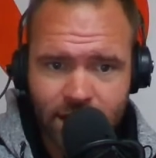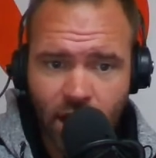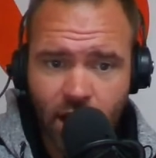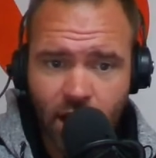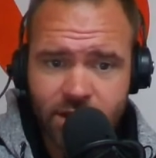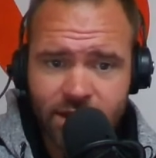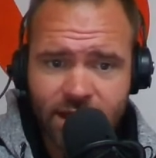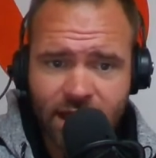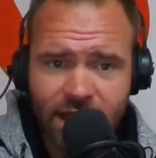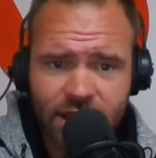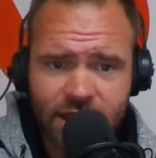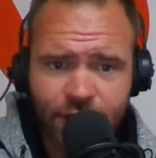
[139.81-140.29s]
I'll
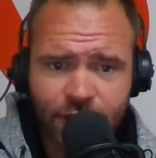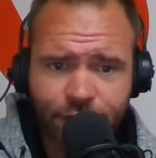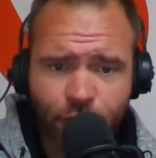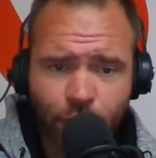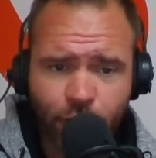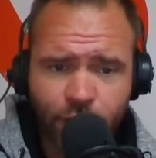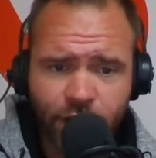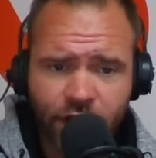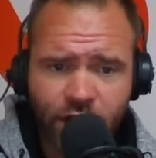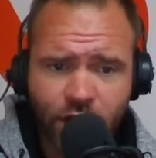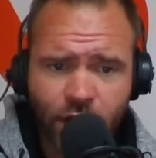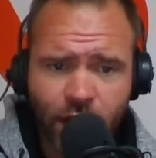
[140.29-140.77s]
take the
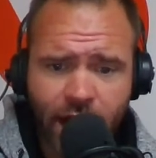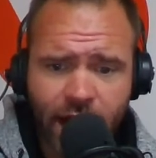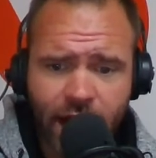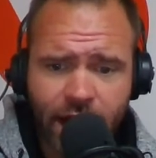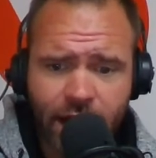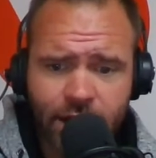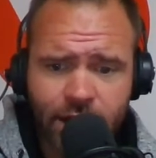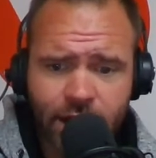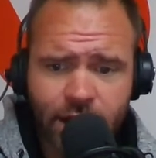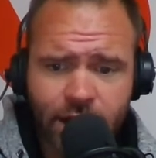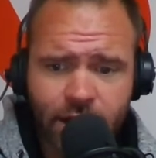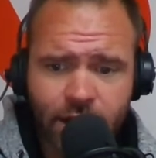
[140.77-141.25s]
forty
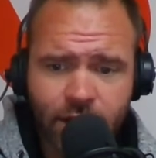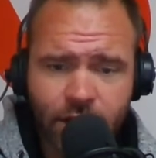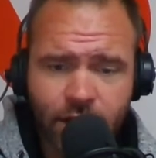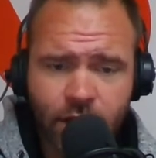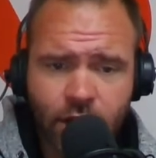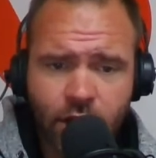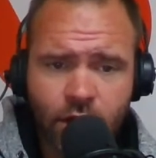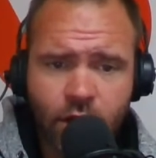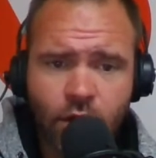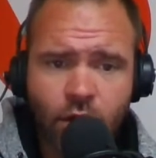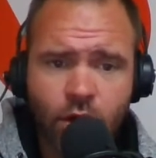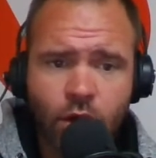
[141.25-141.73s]
grand
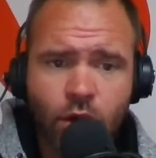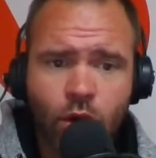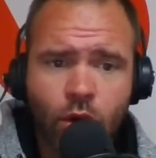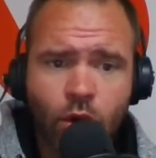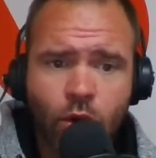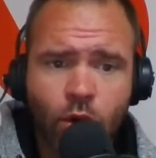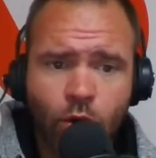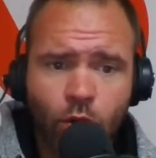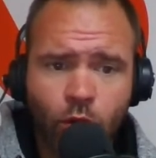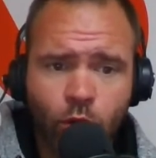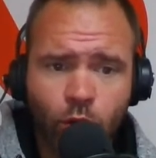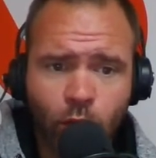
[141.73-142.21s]

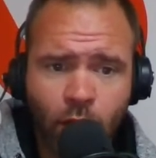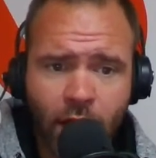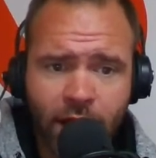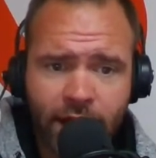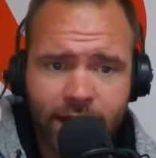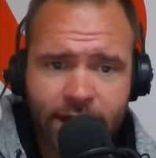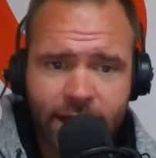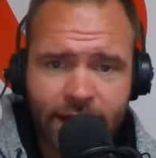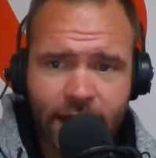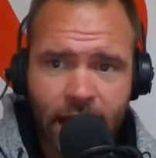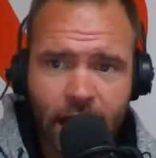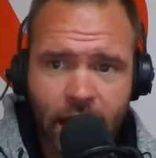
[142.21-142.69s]

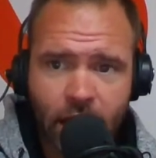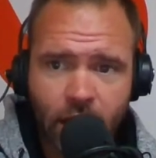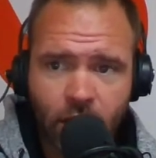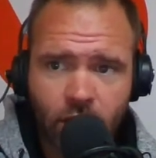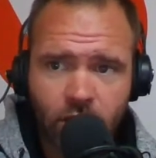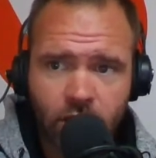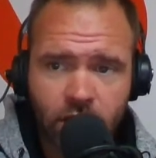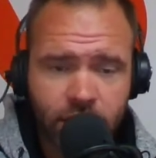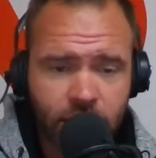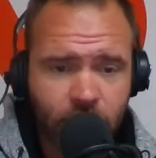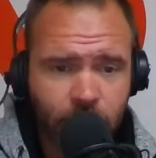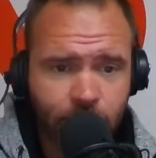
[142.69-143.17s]
right
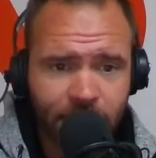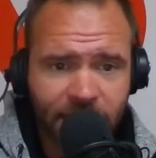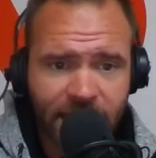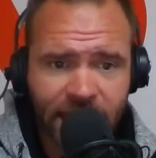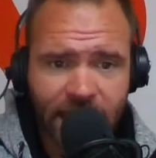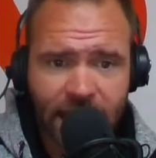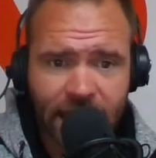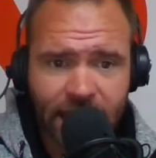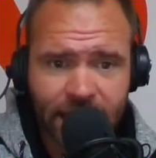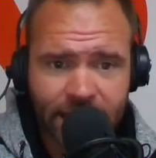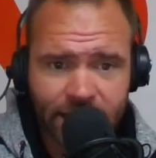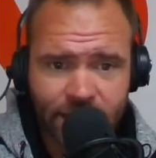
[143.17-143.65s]
now. It'll be
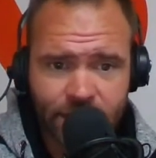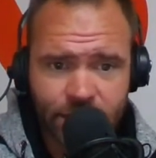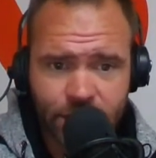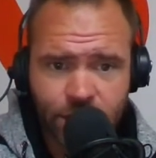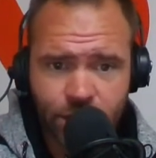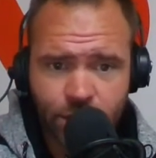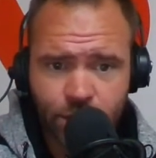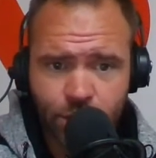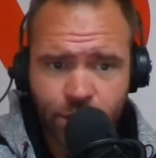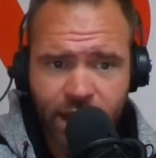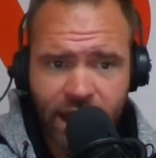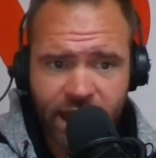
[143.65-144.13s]
gone in
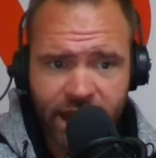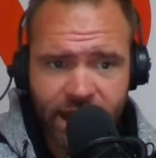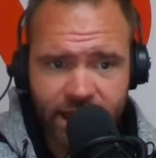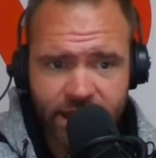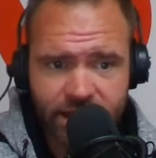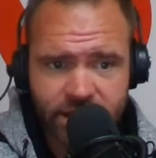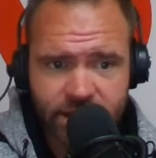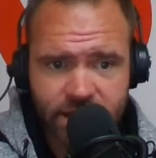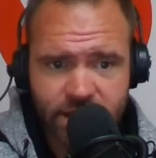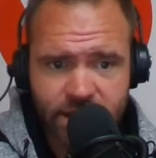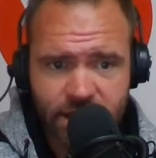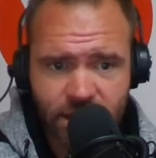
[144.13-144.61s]
two
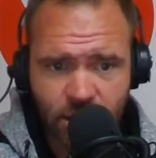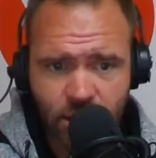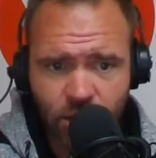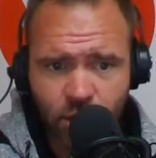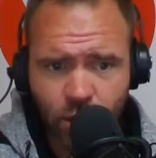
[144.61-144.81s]
days.